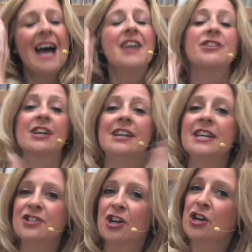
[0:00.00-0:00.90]
and at
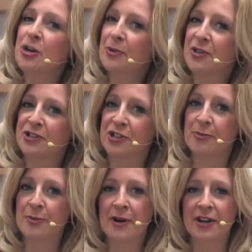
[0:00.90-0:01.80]
least a couple of the
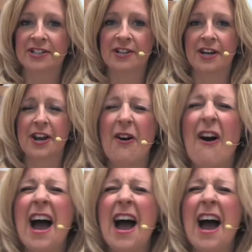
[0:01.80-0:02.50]
supermarkets I know are